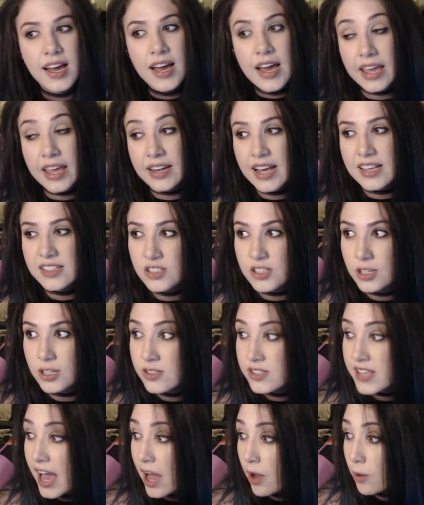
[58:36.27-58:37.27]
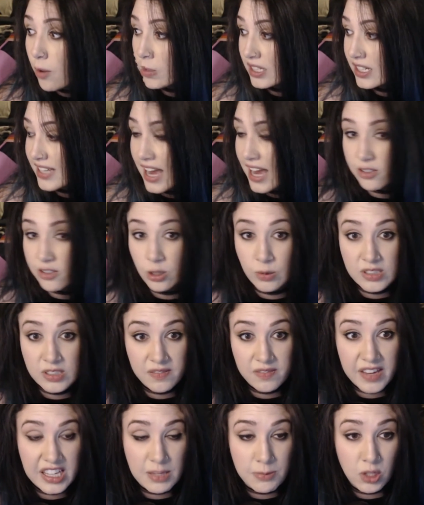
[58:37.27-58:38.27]
And as it turns out, Brennadactyl was
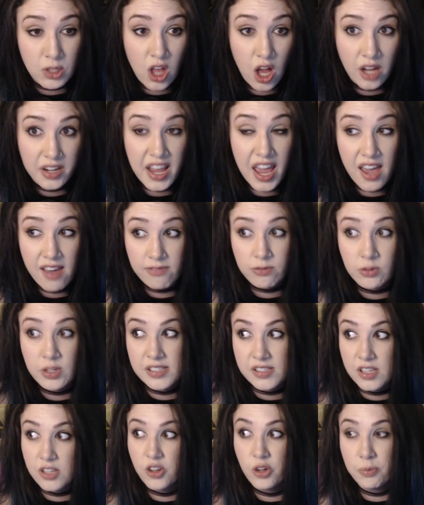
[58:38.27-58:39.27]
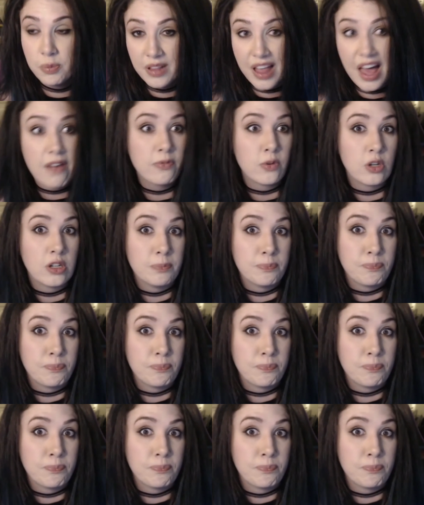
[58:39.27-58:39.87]
available on every single platform.